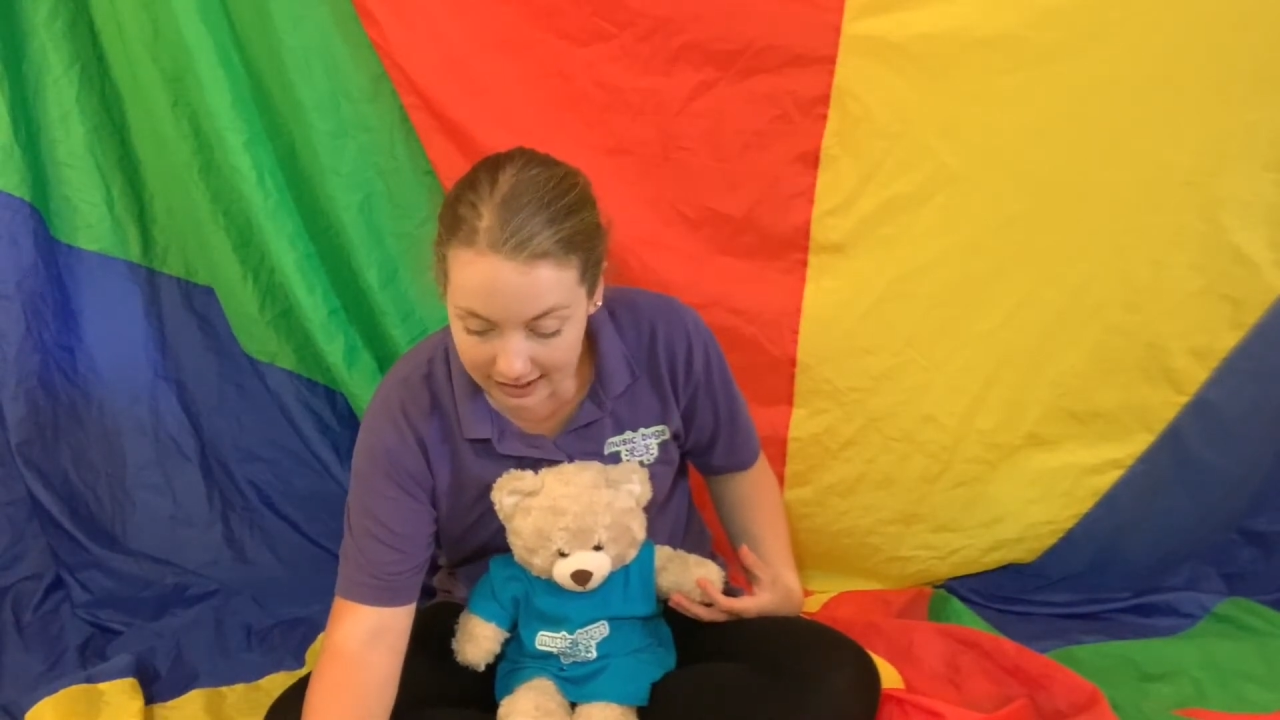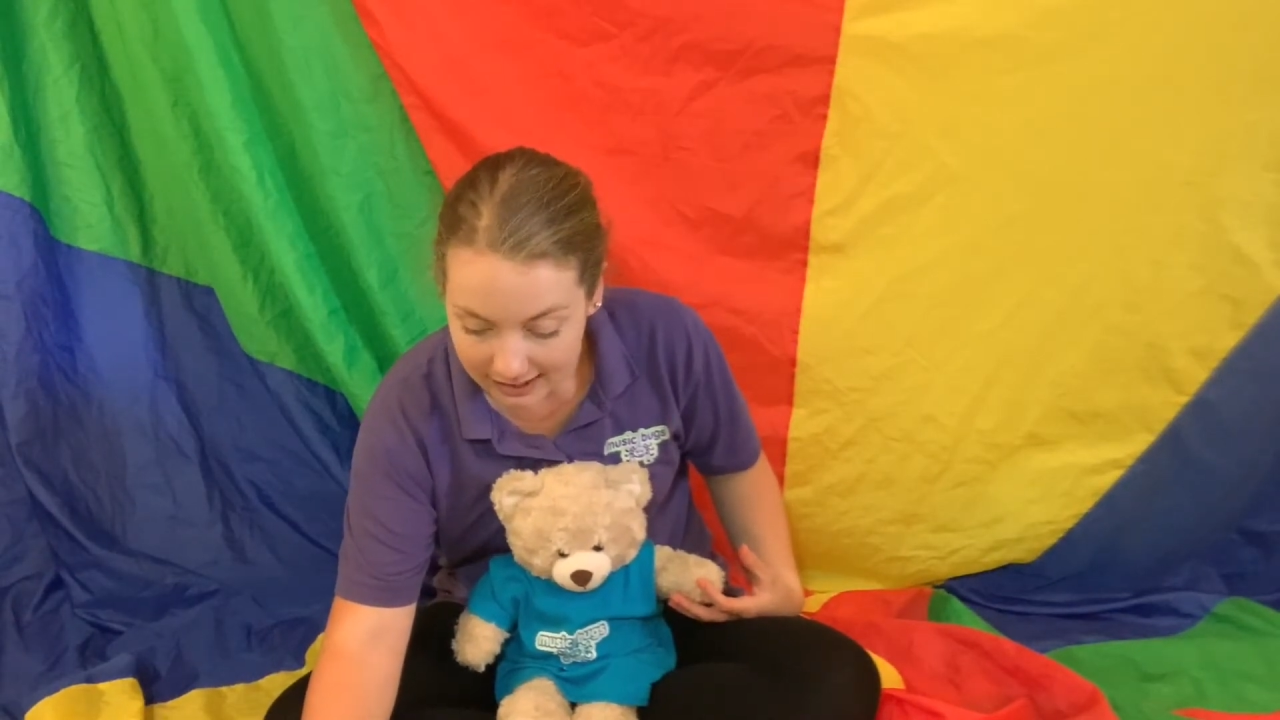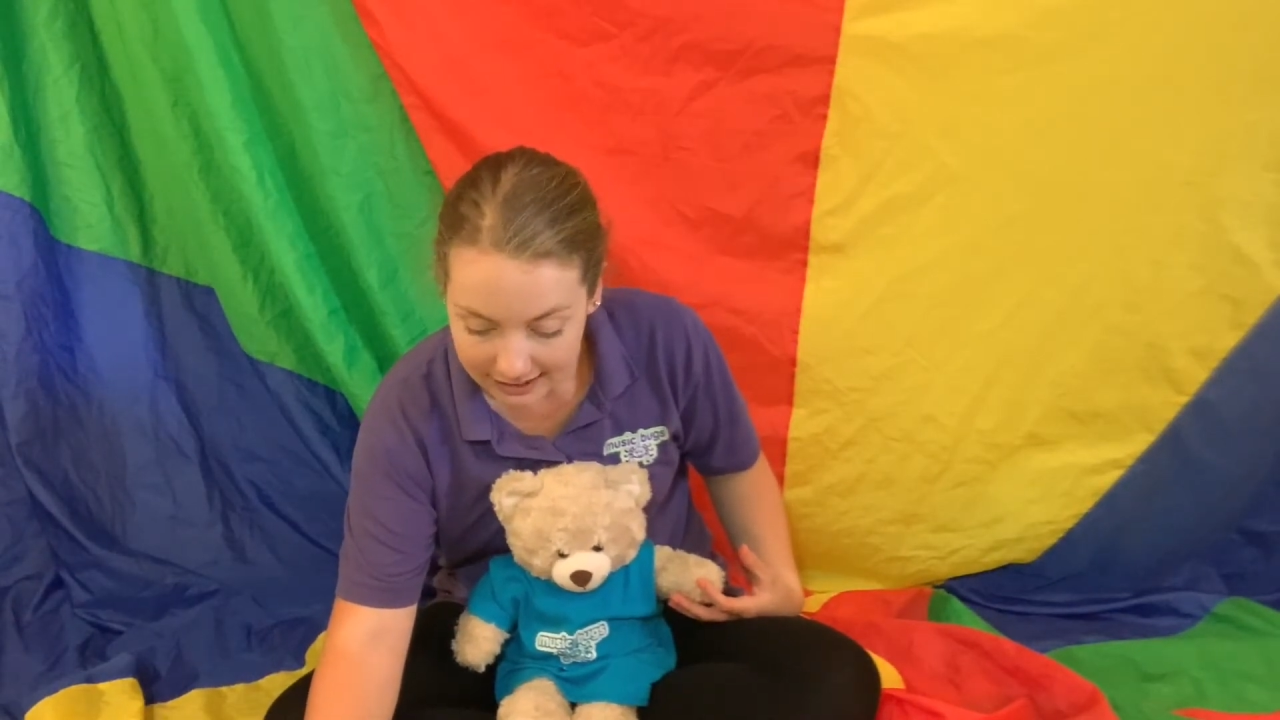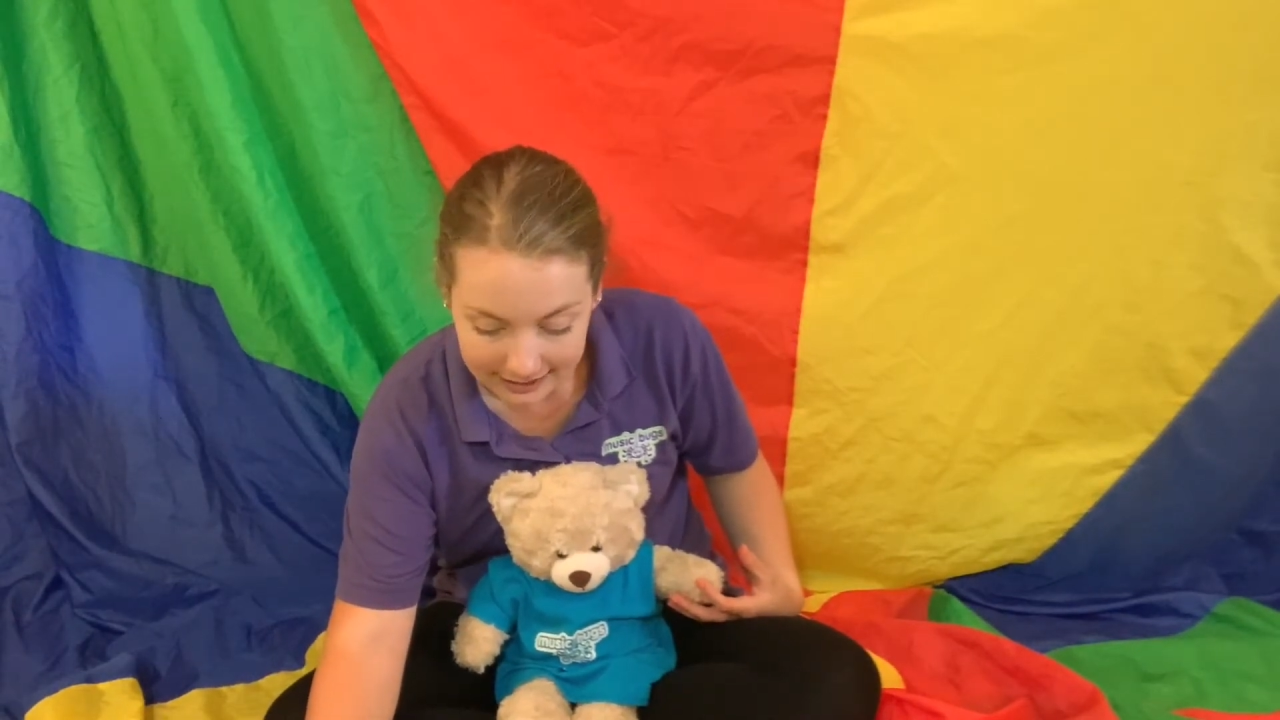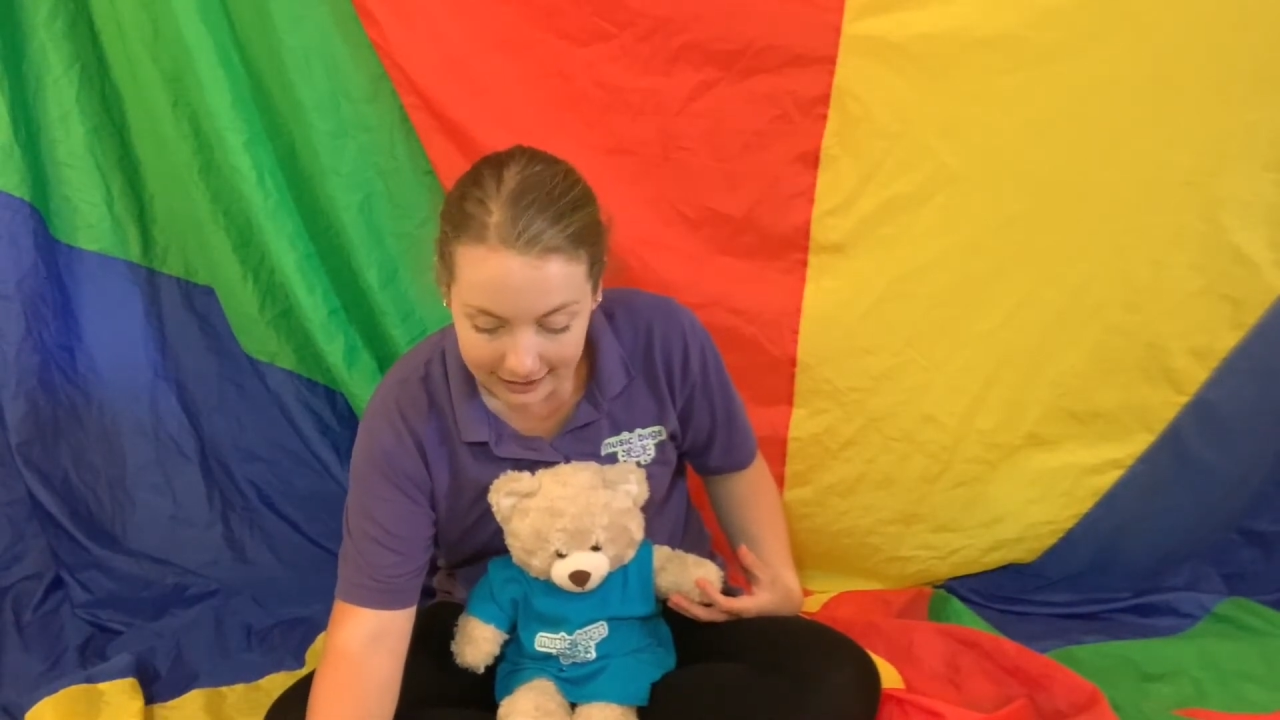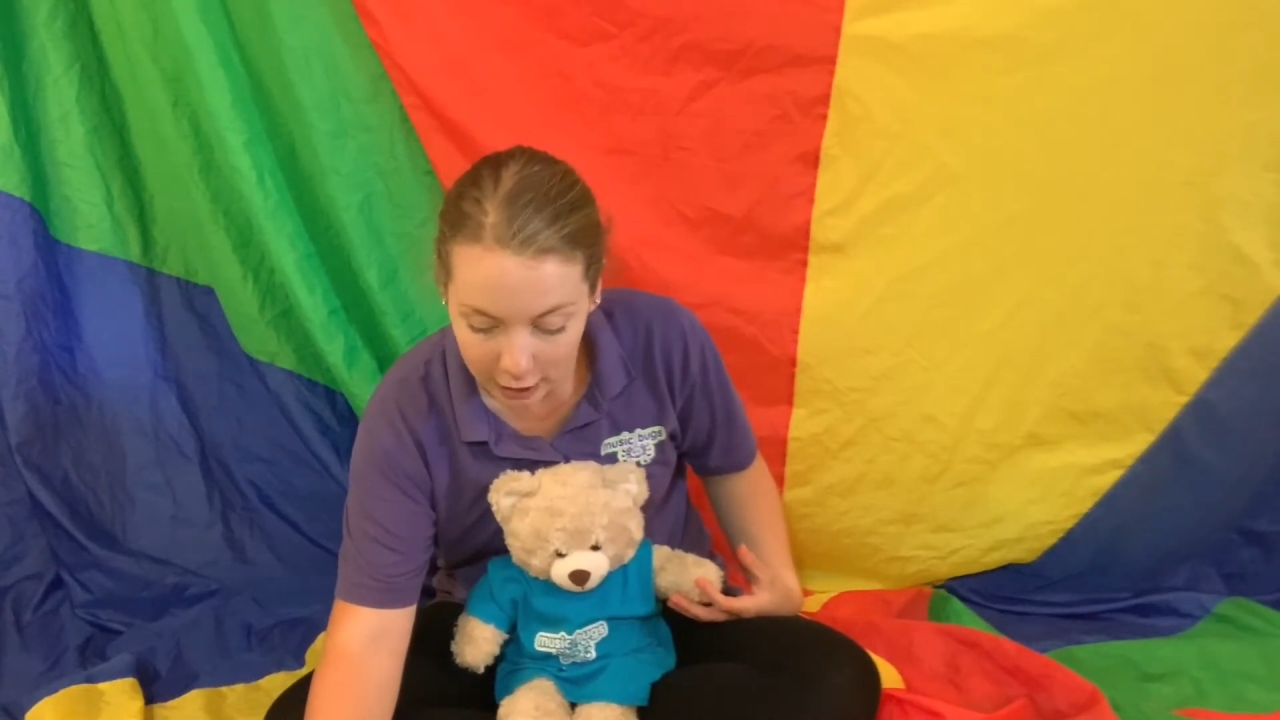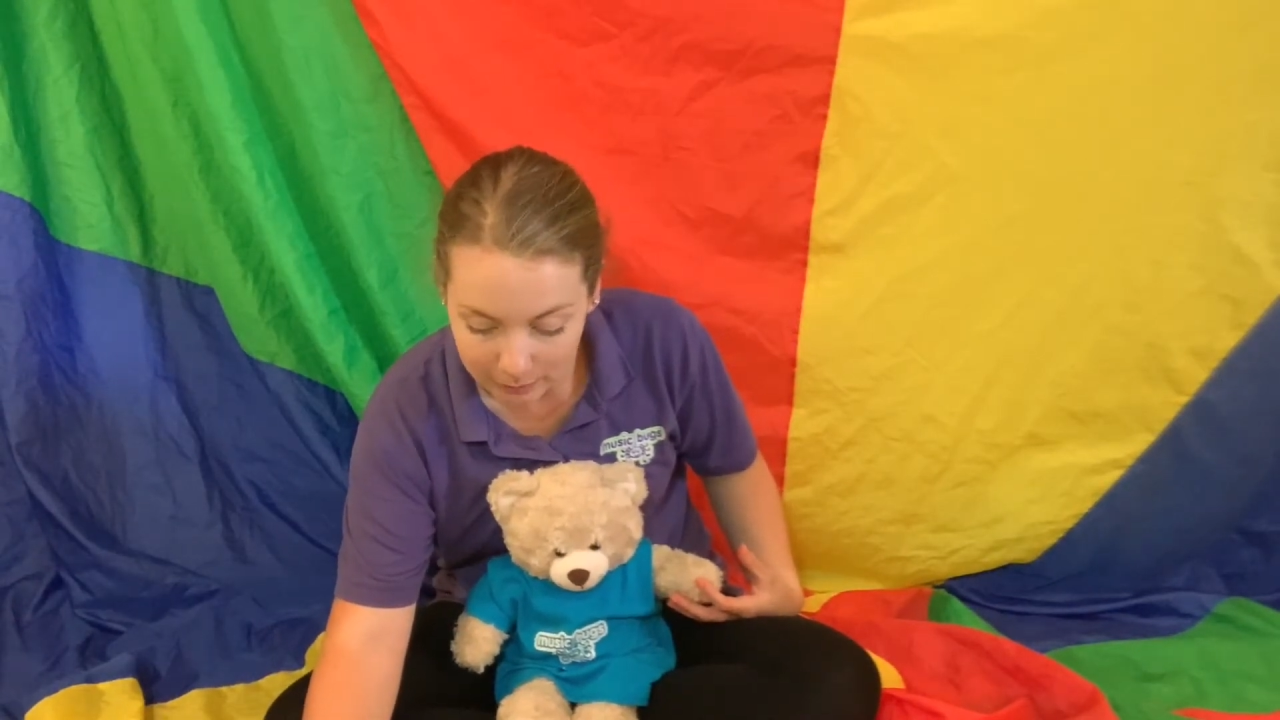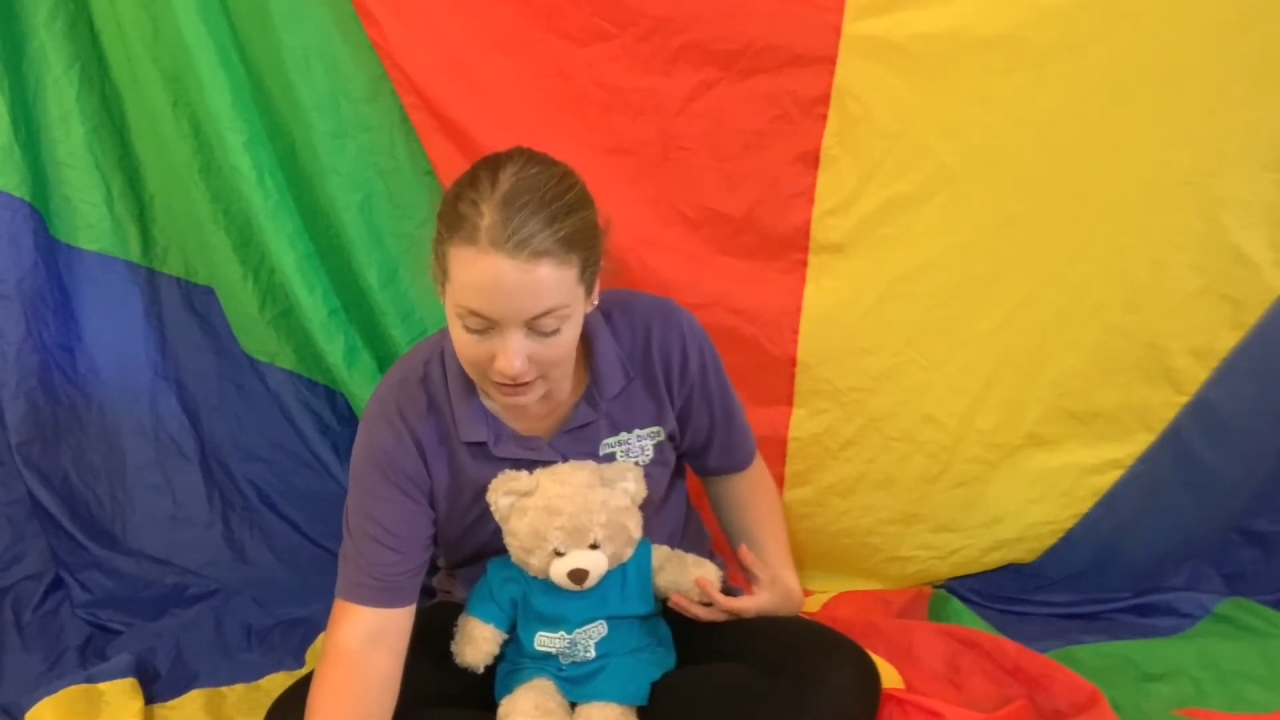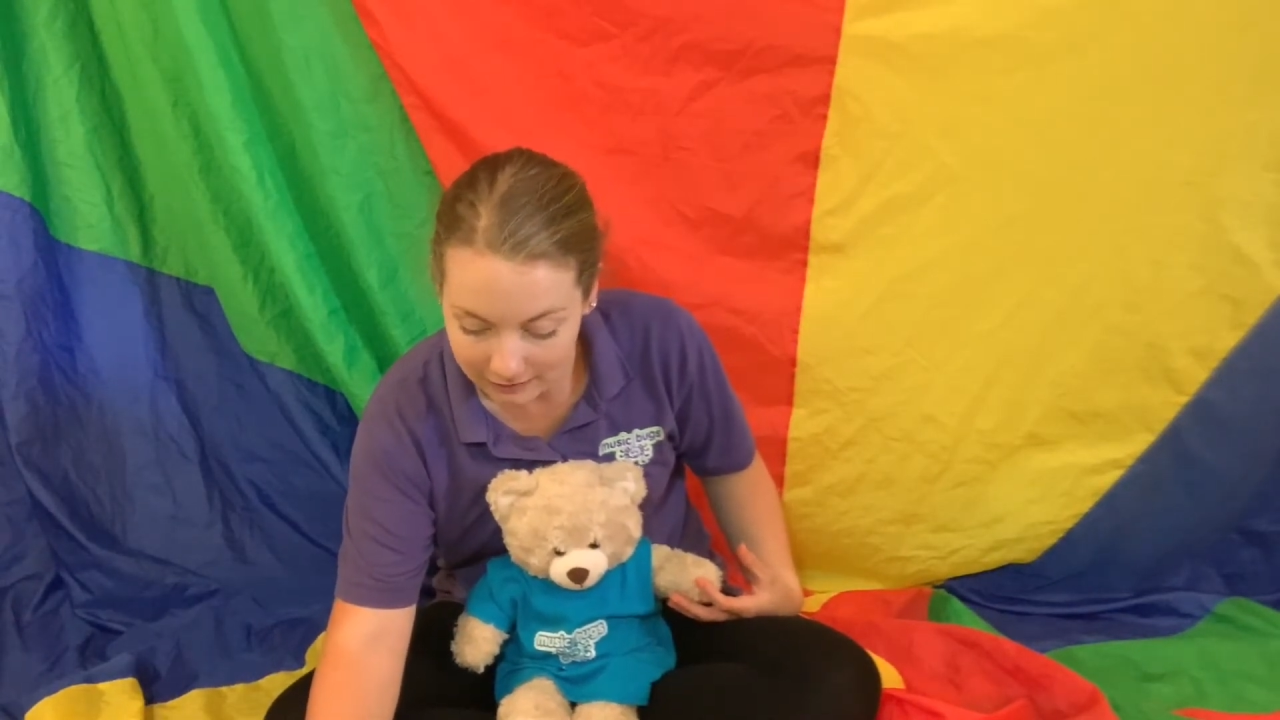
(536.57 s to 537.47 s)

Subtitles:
and a little bit